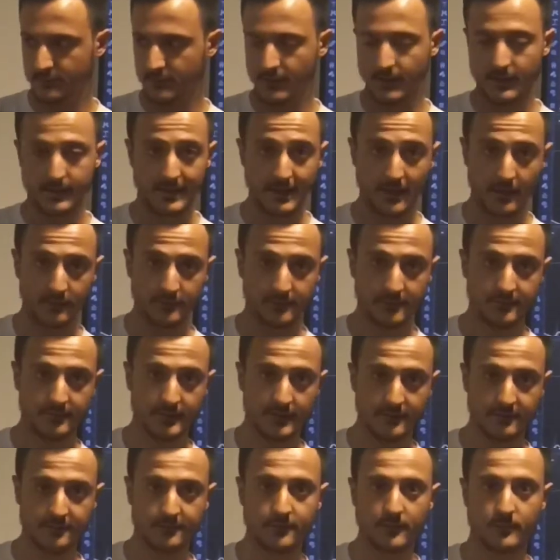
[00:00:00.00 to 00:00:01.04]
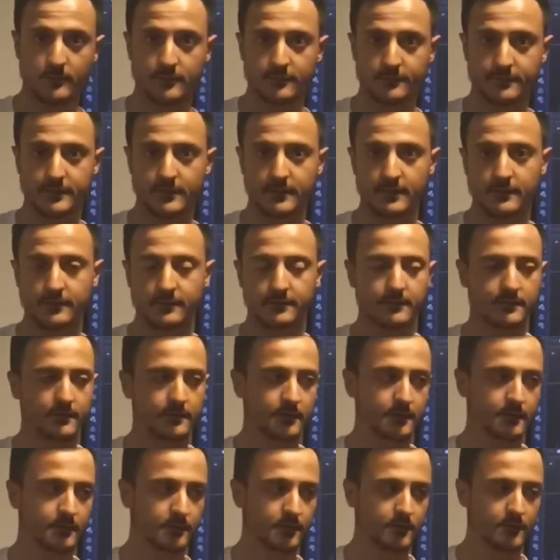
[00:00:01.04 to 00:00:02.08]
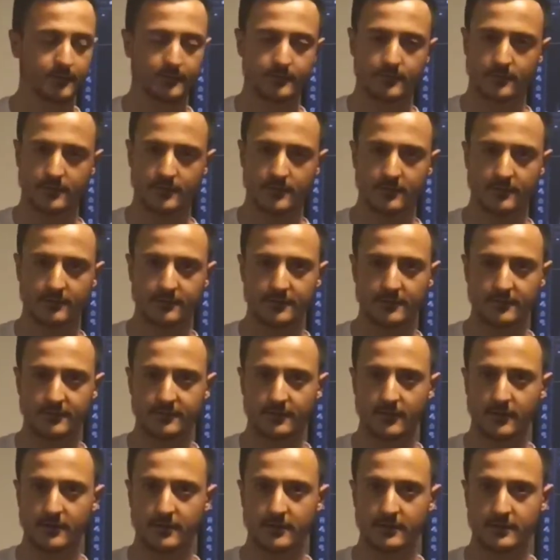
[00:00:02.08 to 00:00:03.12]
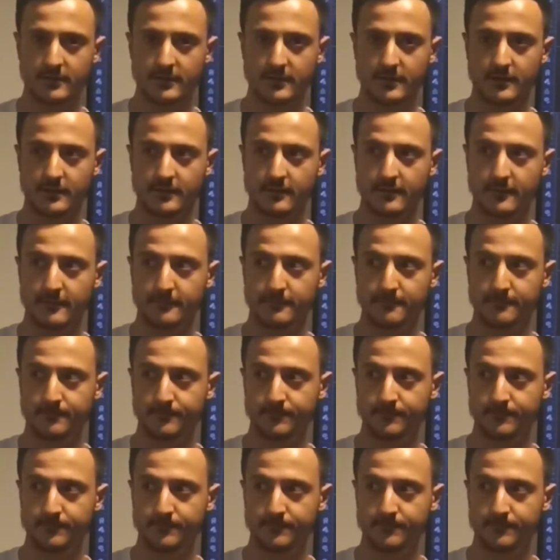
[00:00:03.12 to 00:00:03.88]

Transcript: announce that some of these cryptocurrencies are